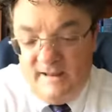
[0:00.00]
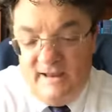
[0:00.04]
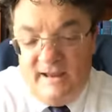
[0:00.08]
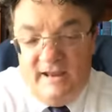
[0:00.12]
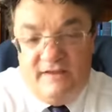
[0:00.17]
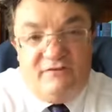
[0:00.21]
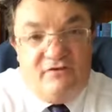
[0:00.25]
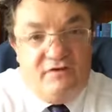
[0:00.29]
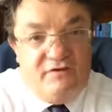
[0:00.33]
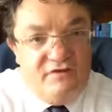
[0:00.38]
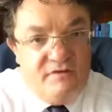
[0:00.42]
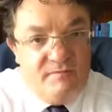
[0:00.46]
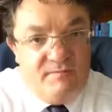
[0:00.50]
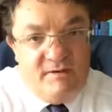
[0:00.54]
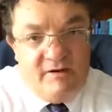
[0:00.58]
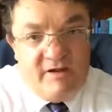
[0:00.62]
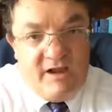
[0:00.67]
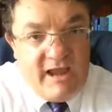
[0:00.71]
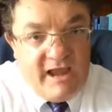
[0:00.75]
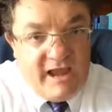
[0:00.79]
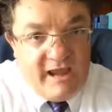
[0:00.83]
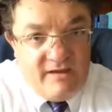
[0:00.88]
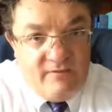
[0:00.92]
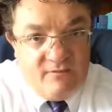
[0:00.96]
It doesn't
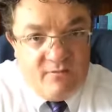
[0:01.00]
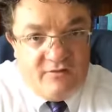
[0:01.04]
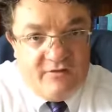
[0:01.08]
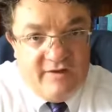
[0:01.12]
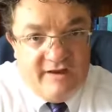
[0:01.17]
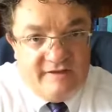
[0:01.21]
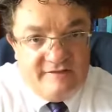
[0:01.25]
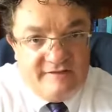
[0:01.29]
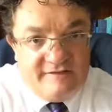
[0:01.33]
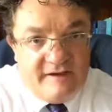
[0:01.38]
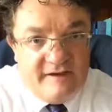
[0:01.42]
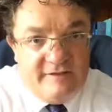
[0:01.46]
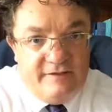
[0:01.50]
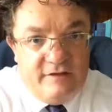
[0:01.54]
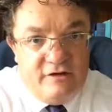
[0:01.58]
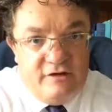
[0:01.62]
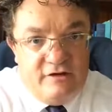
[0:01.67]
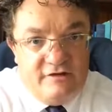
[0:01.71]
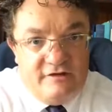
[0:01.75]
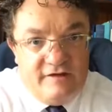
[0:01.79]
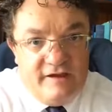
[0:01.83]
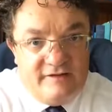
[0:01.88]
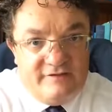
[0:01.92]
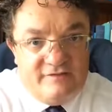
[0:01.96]
appear anywhere else in the
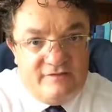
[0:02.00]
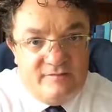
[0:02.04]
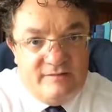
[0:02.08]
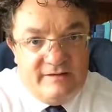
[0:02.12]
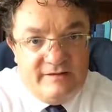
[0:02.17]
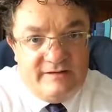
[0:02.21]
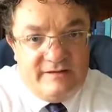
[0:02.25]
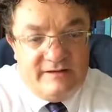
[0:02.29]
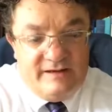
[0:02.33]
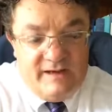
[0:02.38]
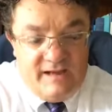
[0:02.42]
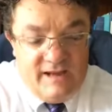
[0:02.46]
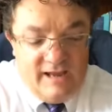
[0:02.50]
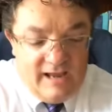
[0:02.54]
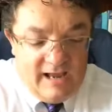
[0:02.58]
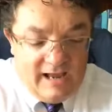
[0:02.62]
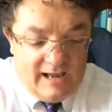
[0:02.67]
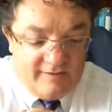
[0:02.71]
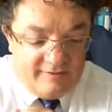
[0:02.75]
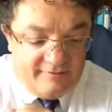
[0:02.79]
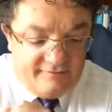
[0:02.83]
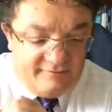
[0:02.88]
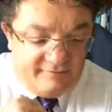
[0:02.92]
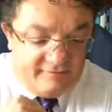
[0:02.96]
New Testament.
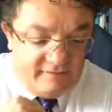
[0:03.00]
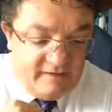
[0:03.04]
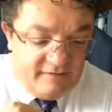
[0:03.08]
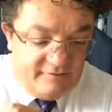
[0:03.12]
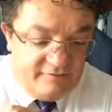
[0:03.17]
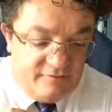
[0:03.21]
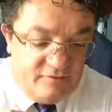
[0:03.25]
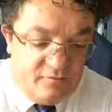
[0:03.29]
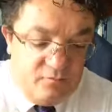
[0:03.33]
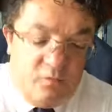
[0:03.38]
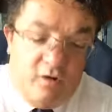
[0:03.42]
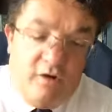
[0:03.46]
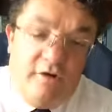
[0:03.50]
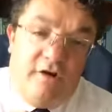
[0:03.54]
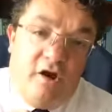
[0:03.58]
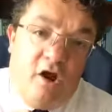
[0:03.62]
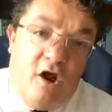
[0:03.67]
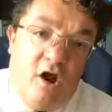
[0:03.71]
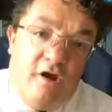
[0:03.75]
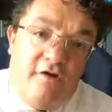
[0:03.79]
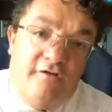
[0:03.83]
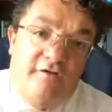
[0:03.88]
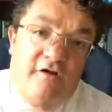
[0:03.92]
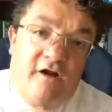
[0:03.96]
And it's, it's the word
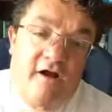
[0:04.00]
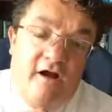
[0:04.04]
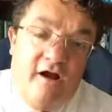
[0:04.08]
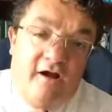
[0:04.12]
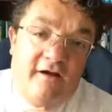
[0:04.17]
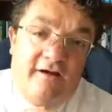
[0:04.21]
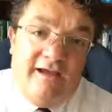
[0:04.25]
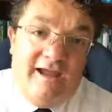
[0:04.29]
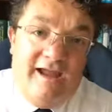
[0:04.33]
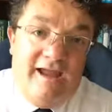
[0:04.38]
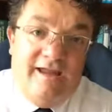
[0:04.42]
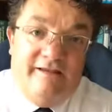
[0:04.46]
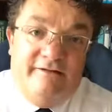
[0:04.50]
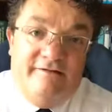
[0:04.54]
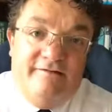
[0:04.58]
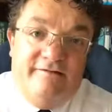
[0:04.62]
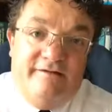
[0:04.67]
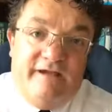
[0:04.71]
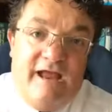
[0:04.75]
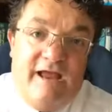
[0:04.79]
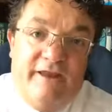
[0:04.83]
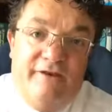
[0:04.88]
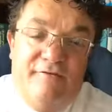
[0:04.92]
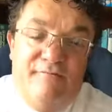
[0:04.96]
autarkes,
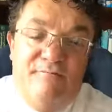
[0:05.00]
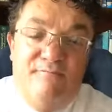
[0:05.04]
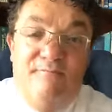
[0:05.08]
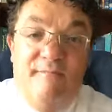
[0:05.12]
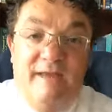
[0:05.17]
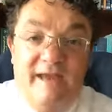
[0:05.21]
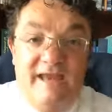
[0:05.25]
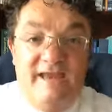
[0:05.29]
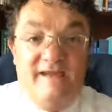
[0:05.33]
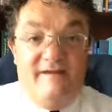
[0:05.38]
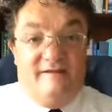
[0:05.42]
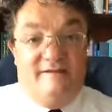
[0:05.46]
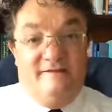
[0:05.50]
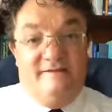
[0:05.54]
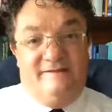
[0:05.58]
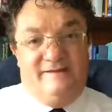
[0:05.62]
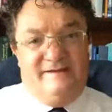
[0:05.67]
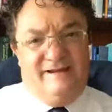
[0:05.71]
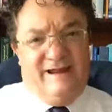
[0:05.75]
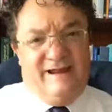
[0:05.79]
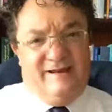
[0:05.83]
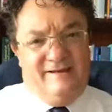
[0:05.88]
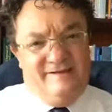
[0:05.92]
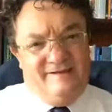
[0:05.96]
and it means,
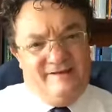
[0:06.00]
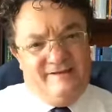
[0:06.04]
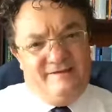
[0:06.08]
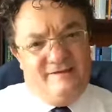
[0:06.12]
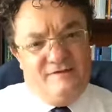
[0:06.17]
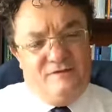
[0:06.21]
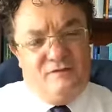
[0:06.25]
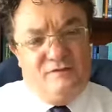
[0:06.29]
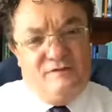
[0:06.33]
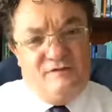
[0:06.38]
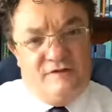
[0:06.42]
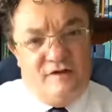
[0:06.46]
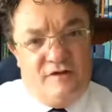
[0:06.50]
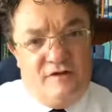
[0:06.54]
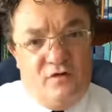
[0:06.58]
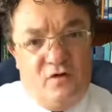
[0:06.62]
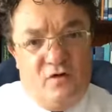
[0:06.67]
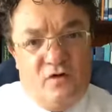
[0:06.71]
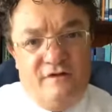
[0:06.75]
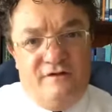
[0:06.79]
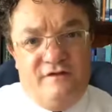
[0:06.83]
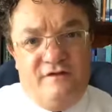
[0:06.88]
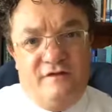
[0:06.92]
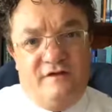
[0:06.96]
and this is going to sound
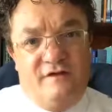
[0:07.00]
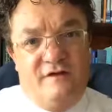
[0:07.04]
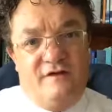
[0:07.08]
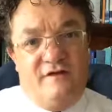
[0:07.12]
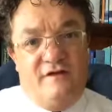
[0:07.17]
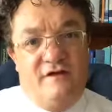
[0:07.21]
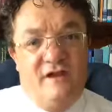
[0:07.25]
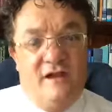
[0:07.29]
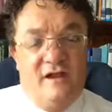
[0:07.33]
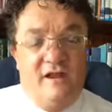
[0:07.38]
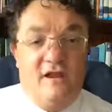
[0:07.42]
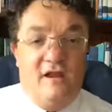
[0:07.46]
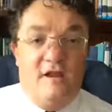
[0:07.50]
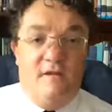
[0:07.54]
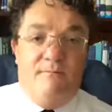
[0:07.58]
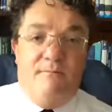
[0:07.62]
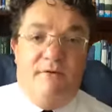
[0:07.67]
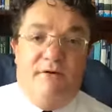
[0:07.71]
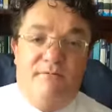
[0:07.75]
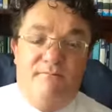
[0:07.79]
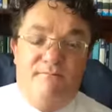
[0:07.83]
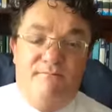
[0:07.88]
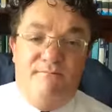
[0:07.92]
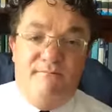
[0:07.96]
odd to you,
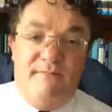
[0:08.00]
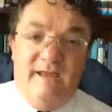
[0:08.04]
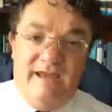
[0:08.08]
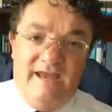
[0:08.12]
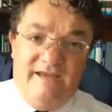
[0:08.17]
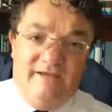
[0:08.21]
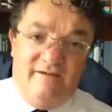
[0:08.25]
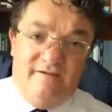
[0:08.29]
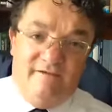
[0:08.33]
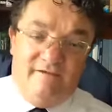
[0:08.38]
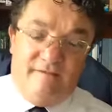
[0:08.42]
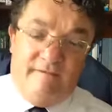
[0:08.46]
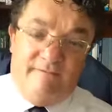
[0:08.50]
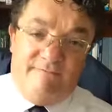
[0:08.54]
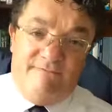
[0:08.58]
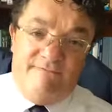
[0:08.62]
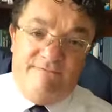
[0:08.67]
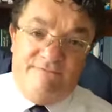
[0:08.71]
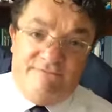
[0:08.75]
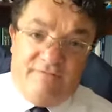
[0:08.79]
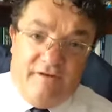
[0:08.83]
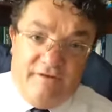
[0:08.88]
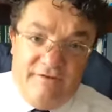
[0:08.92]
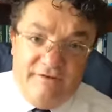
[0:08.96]
but it means
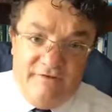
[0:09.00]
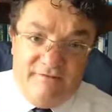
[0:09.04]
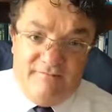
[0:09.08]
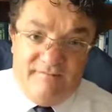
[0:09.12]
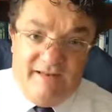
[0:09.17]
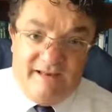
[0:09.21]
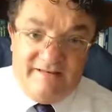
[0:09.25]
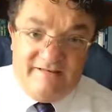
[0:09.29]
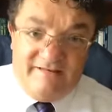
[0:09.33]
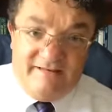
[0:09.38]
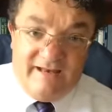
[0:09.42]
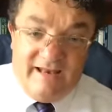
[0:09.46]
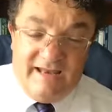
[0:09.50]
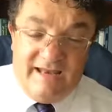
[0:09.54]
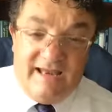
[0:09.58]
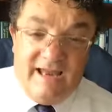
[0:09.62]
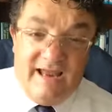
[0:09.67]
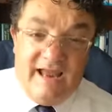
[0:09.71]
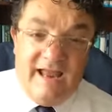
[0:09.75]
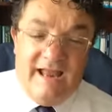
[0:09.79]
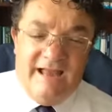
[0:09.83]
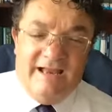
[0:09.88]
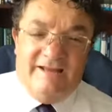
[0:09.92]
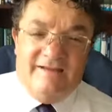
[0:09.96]
fundamentally
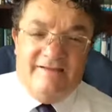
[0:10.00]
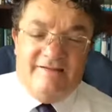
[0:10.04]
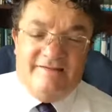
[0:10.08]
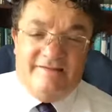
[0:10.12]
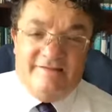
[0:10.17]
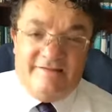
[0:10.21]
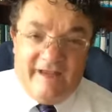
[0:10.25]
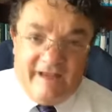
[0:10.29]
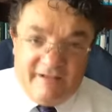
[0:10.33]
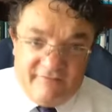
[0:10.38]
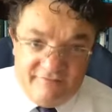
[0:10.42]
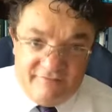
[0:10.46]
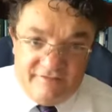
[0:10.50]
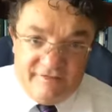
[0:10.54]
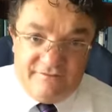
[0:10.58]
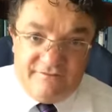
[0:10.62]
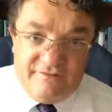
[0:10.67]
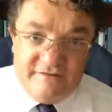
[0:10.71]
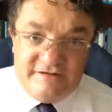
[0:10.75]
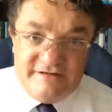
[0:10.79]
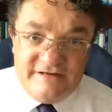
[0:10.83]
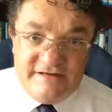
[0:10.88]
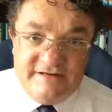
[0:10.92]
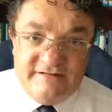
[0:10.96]
self
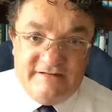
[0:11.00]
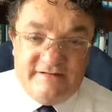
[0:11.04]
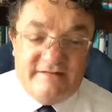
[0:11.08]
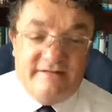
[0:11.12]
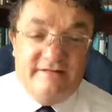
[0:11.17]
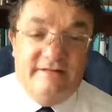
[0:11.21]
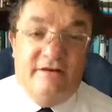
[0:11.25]
sufficient.